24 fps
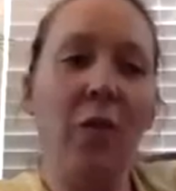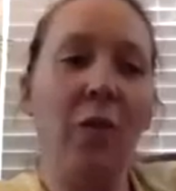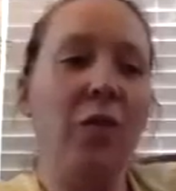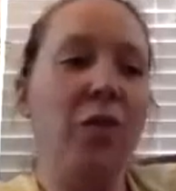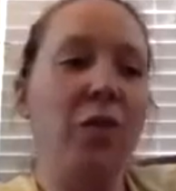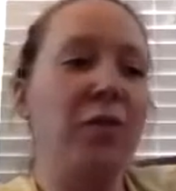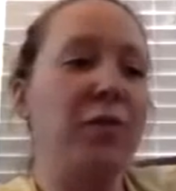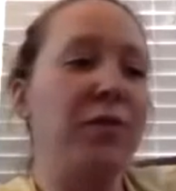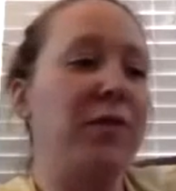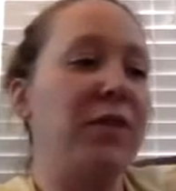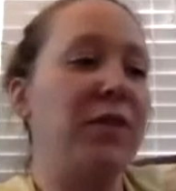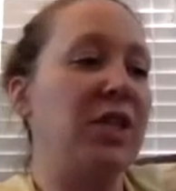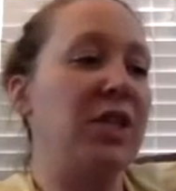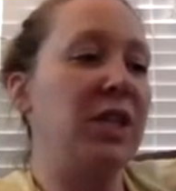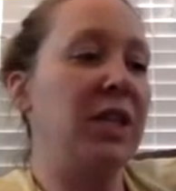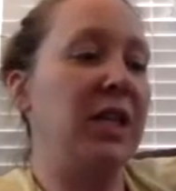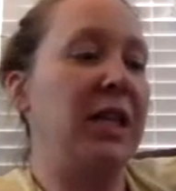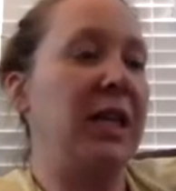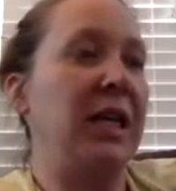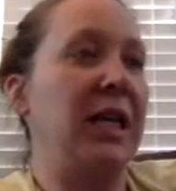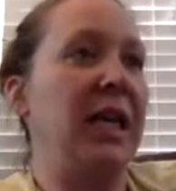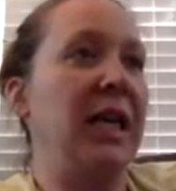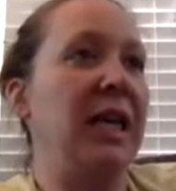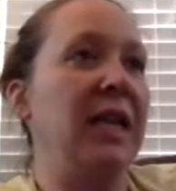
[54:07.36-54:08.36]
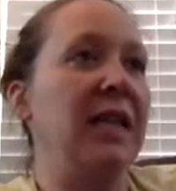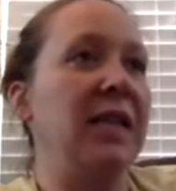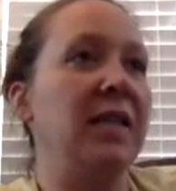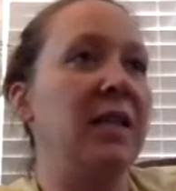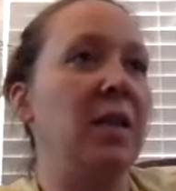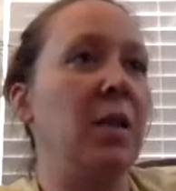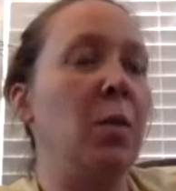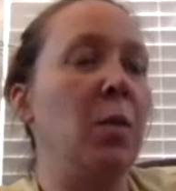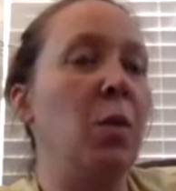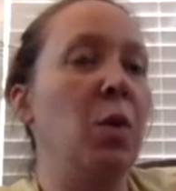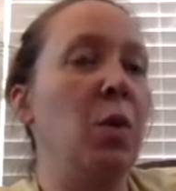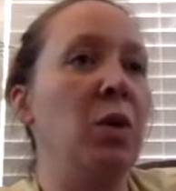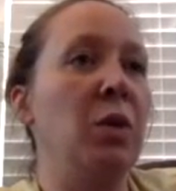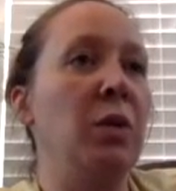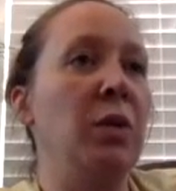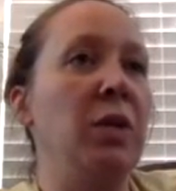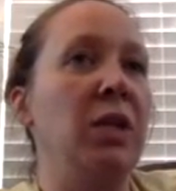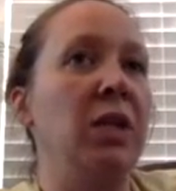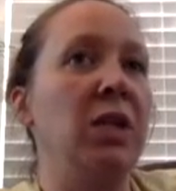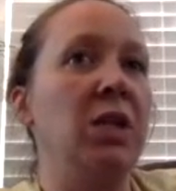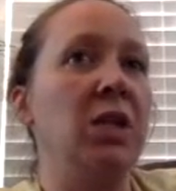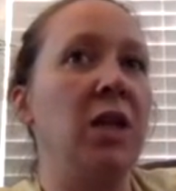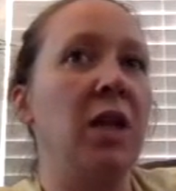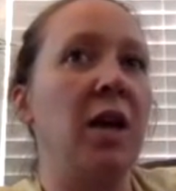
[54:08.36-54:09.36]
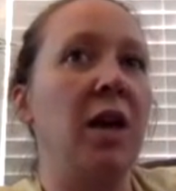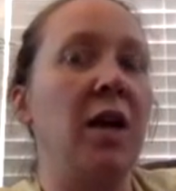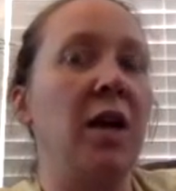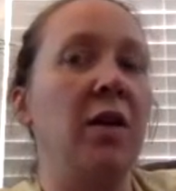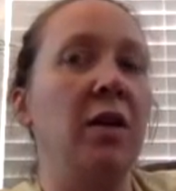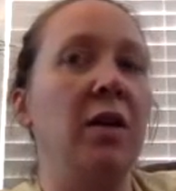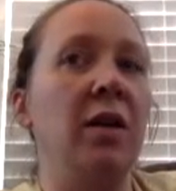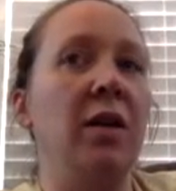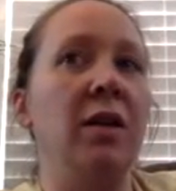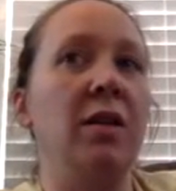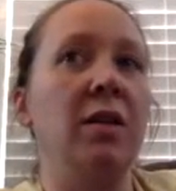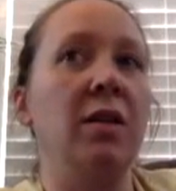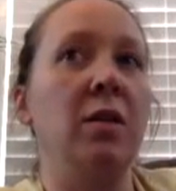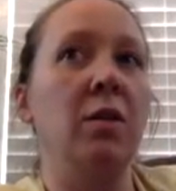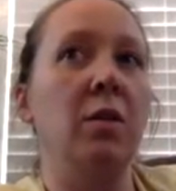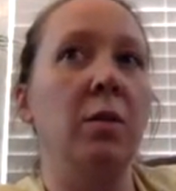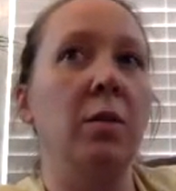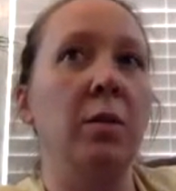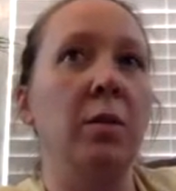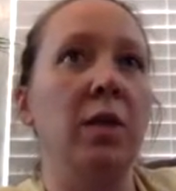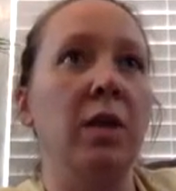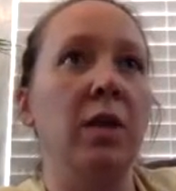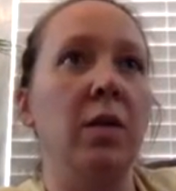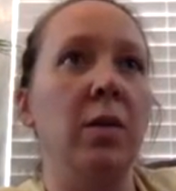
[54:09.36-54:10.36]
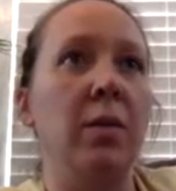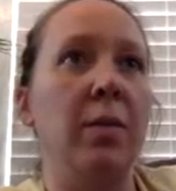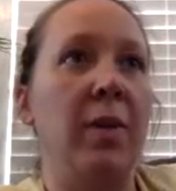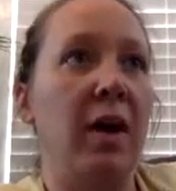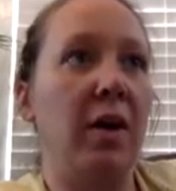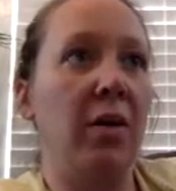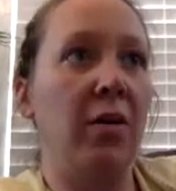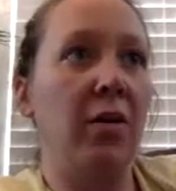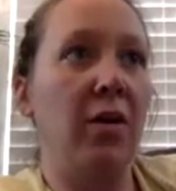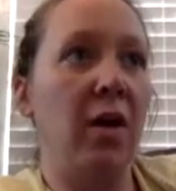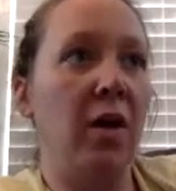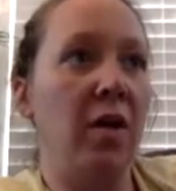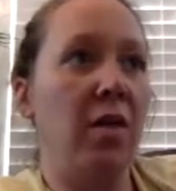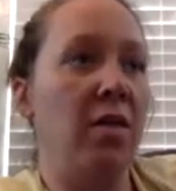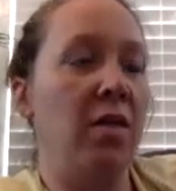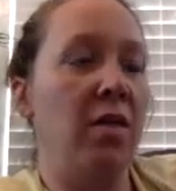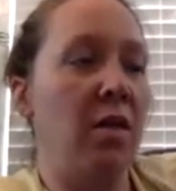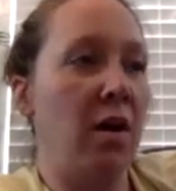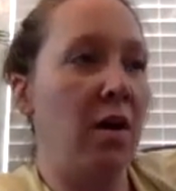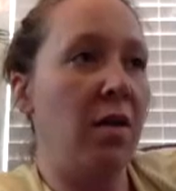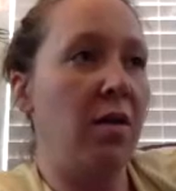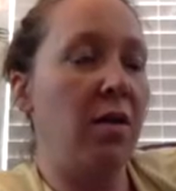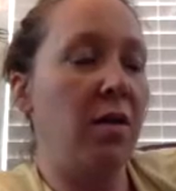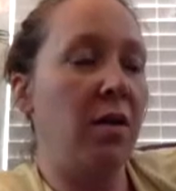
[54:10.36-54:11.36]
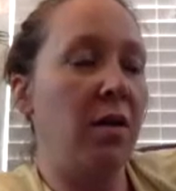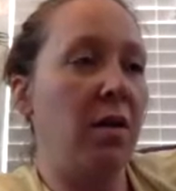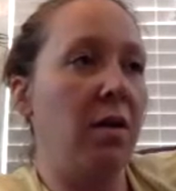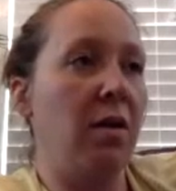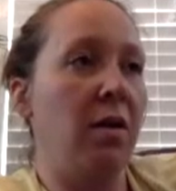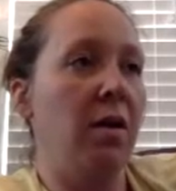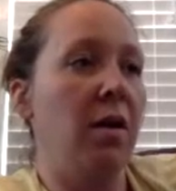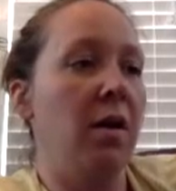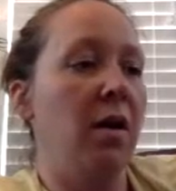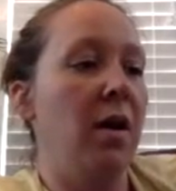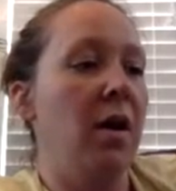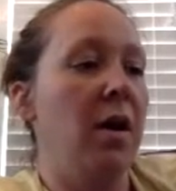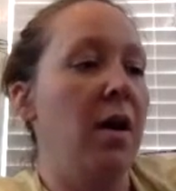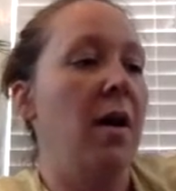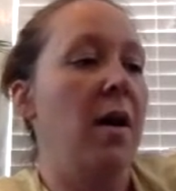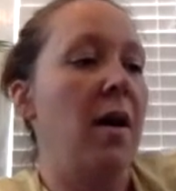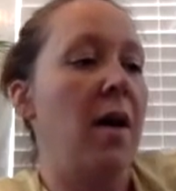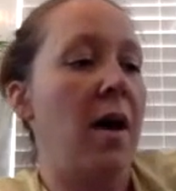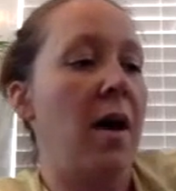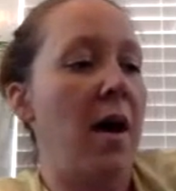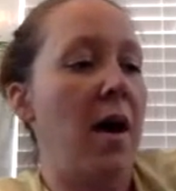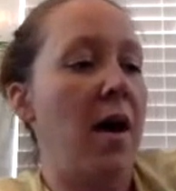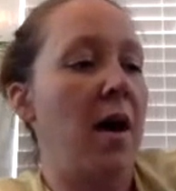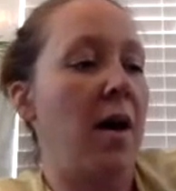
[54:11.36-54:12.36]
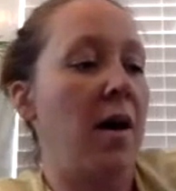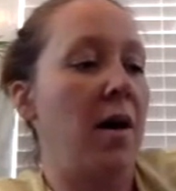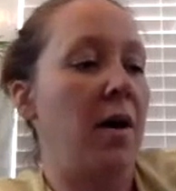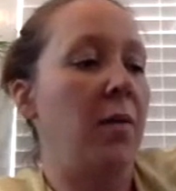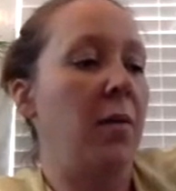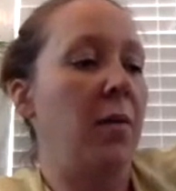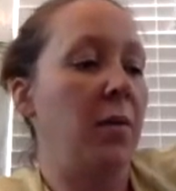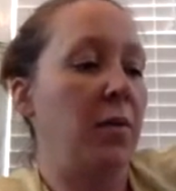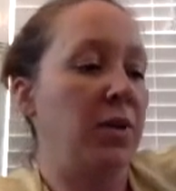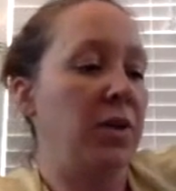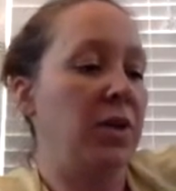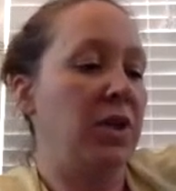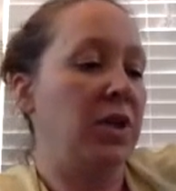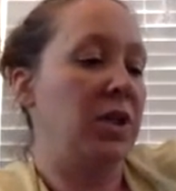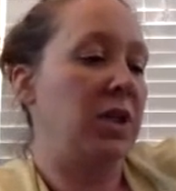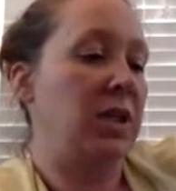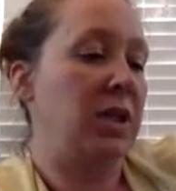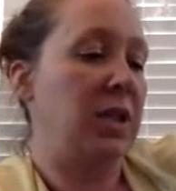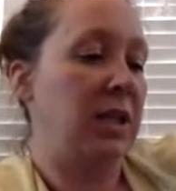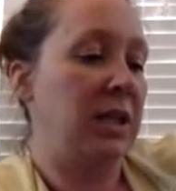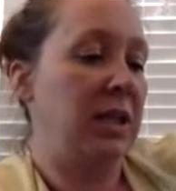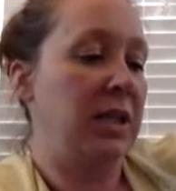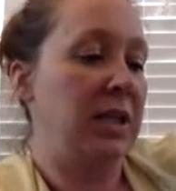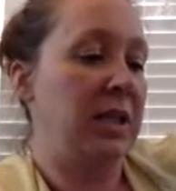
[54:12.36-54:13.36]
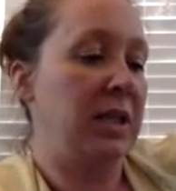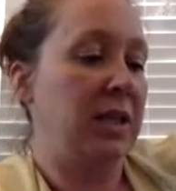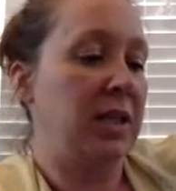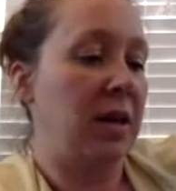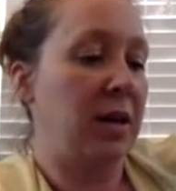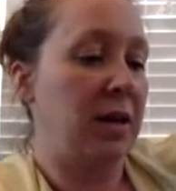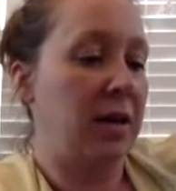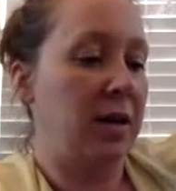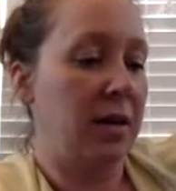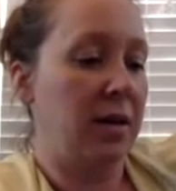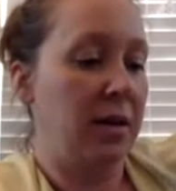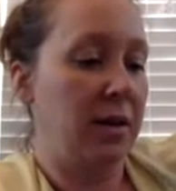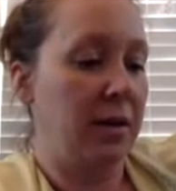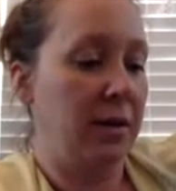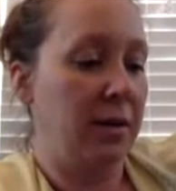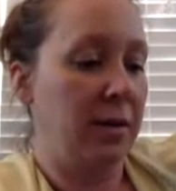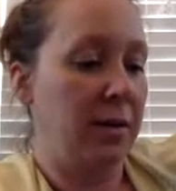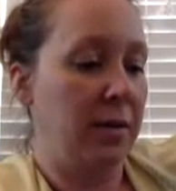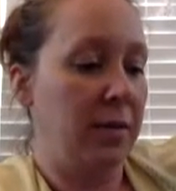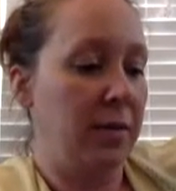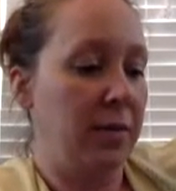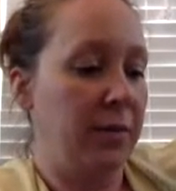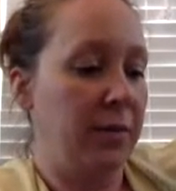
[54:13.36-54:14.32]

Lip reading: We're officially, and someone reached out and told me about another app, which is I